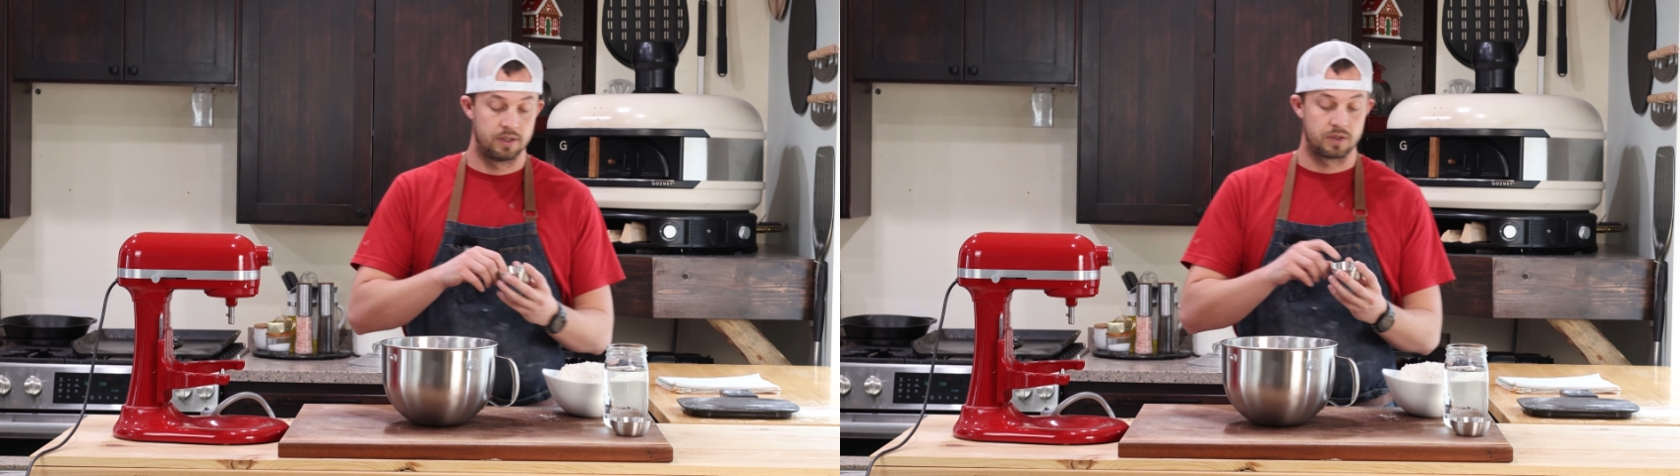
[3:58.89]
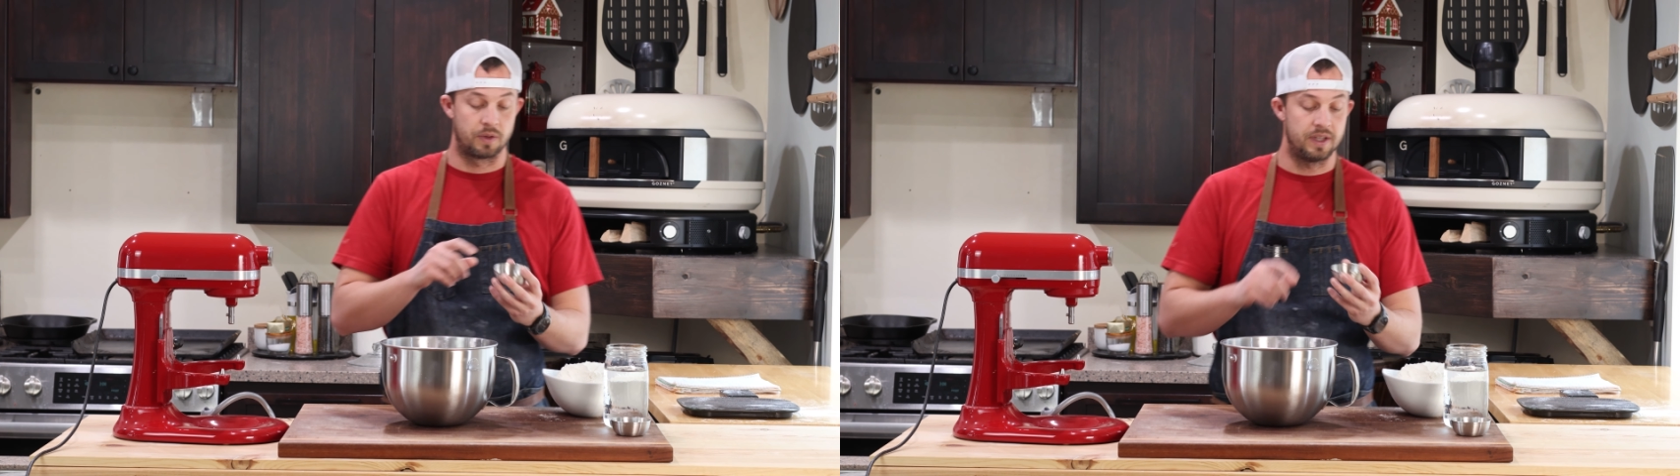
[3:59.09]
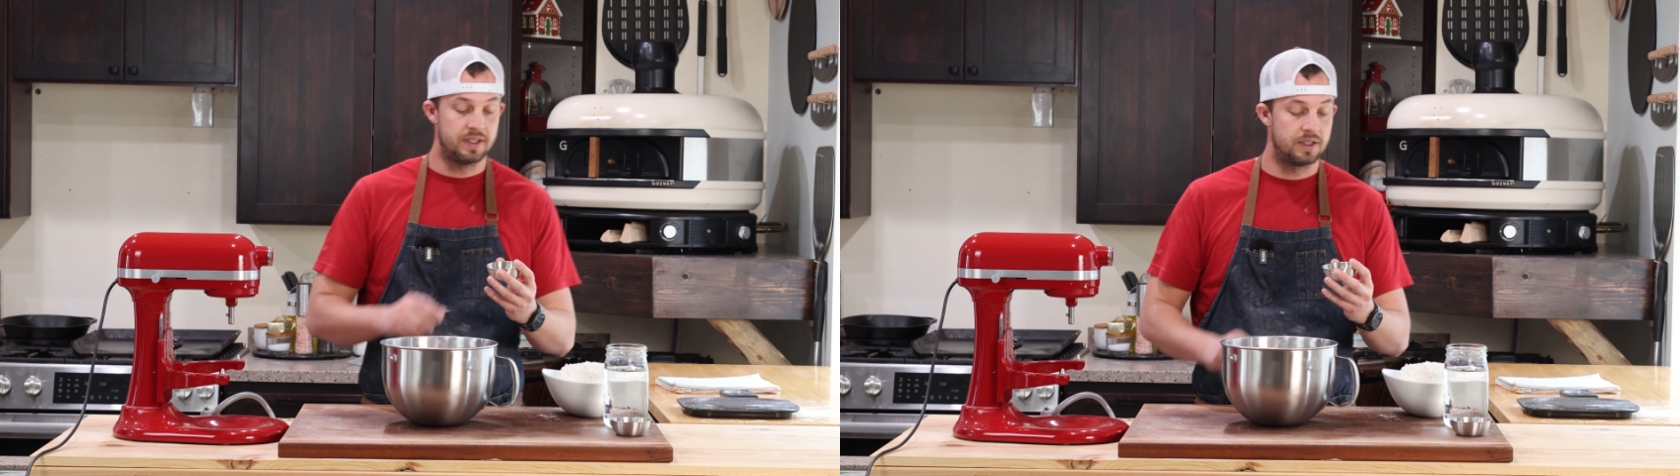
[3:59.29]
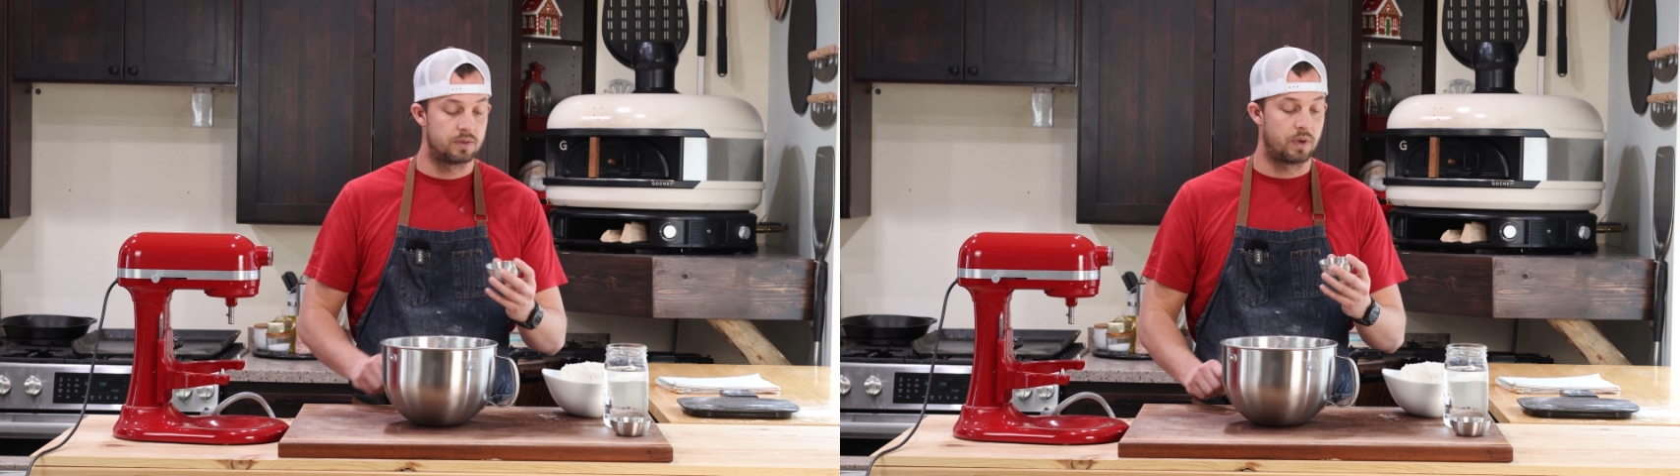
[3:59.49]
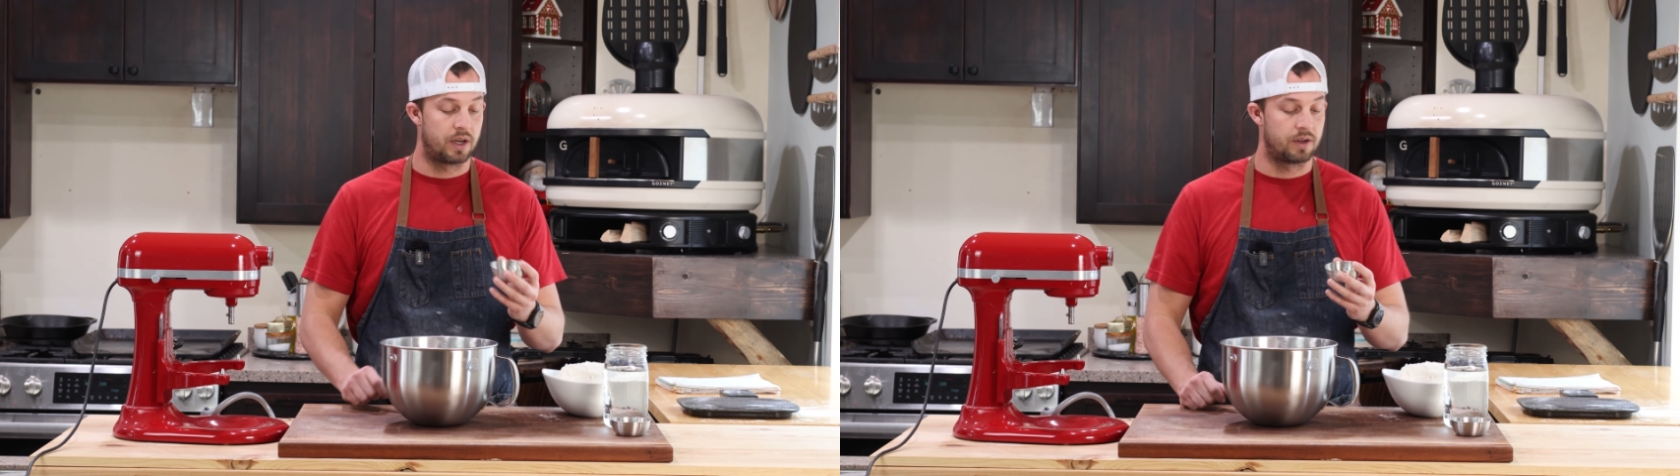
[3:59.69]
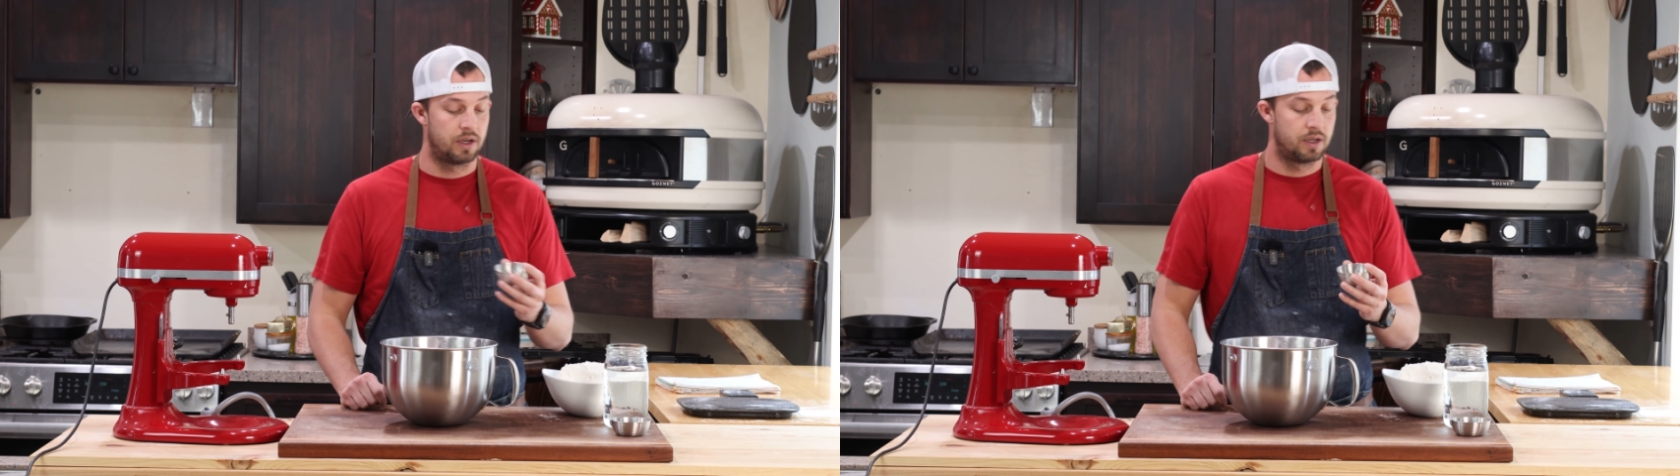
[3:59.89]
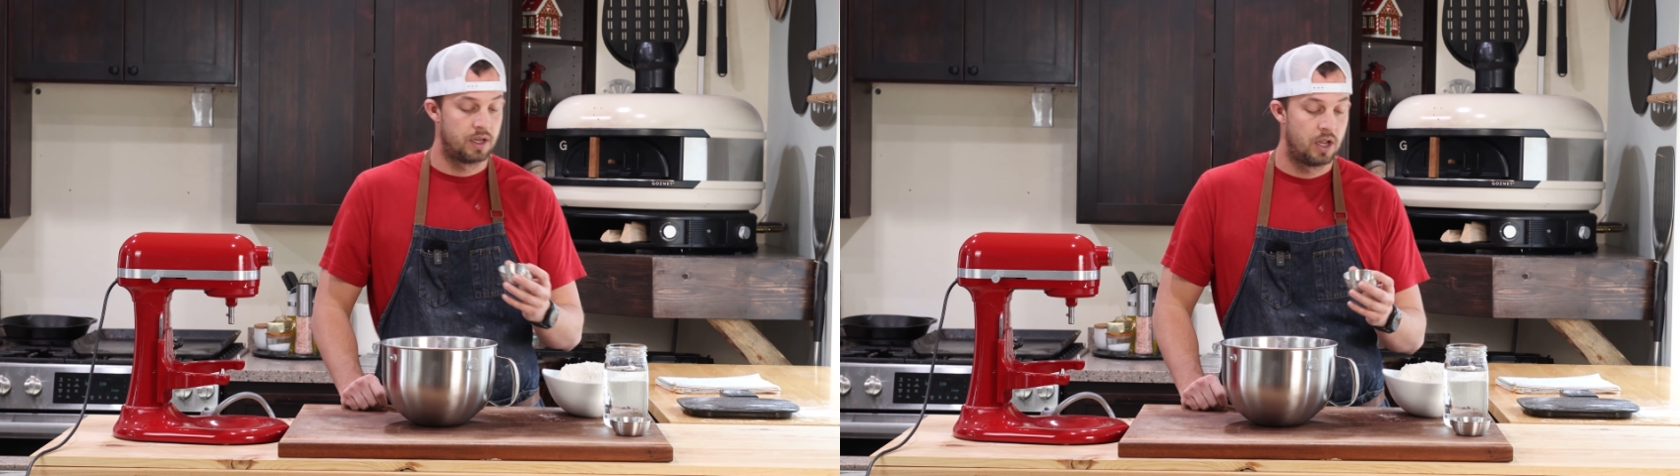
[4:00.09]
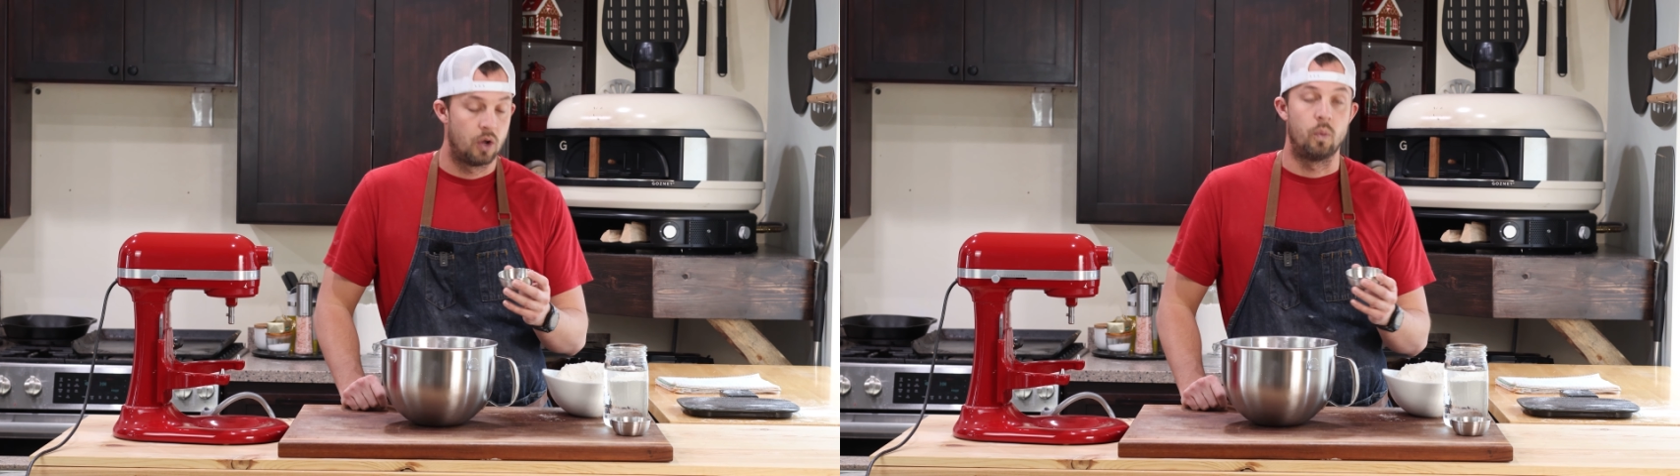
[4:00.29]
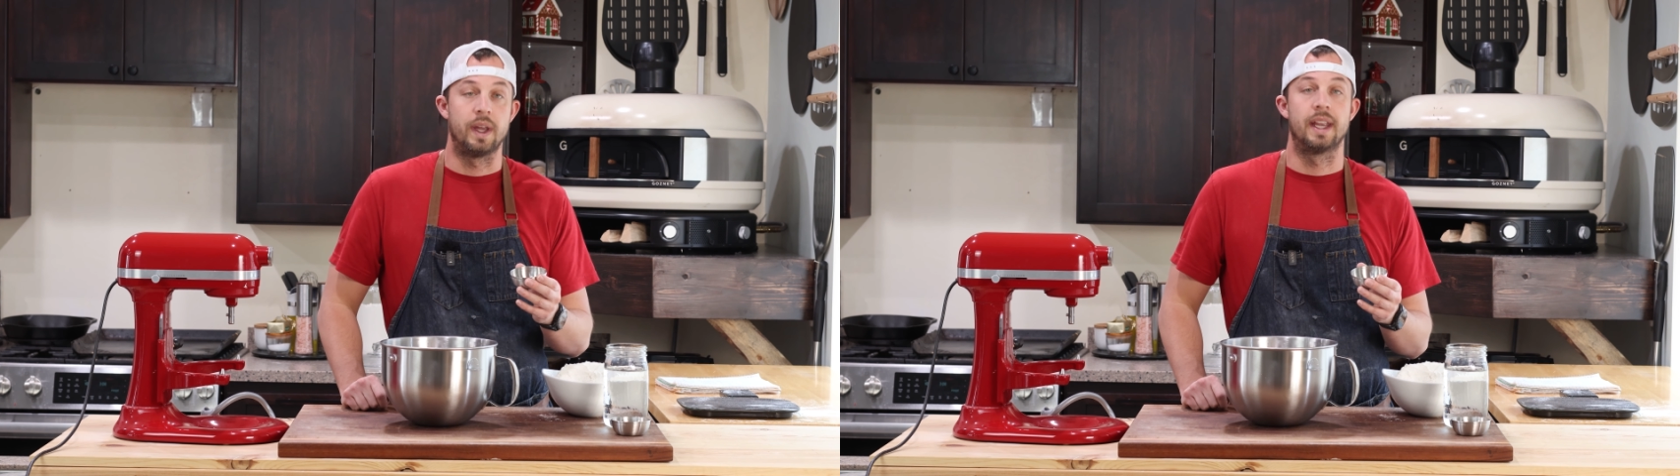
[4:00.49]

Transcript: So this is where we